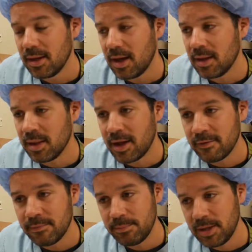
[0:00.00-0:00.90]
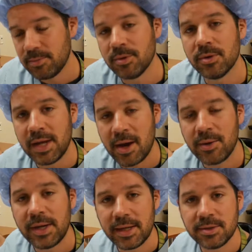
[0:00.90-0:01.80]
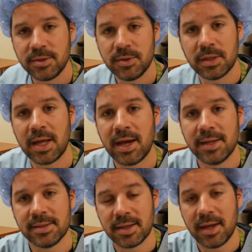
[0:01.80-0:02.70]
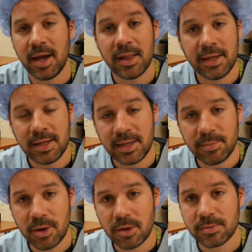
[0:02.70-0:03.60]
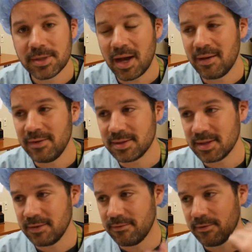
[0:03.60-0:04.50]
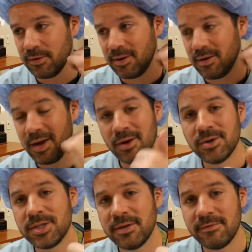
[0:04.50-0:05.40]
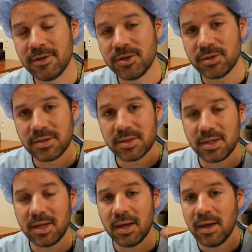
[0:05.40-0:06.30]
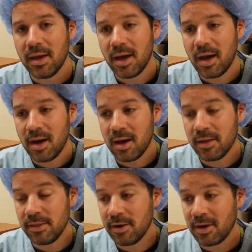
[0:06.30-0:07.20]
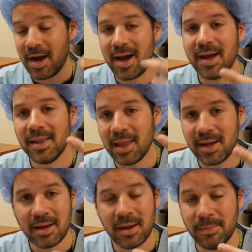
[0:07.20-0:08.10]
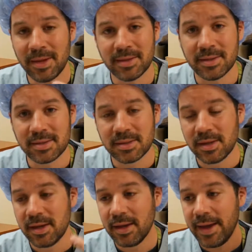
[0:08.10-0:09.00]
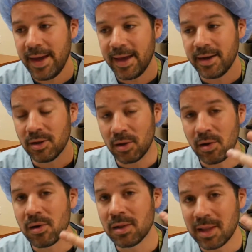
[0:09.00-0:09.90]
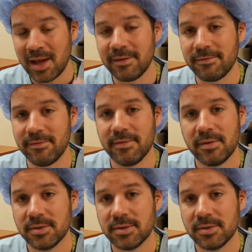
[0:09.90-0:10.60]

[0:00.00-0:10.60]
A lot of people nowadays utilize LED bulbs, obviously for their energy efficiency, their high light emittance, and long life.